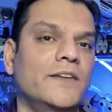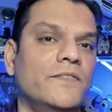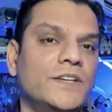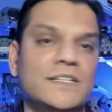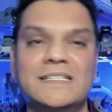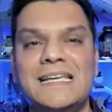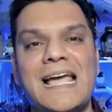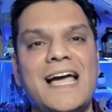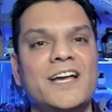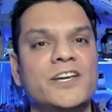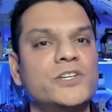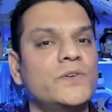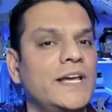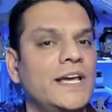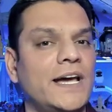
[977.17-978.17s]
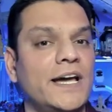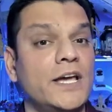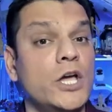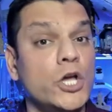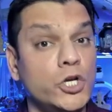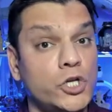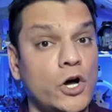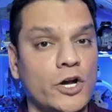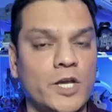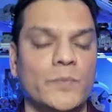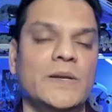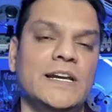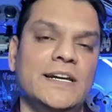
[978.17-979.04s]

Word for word: which is the Azure AI document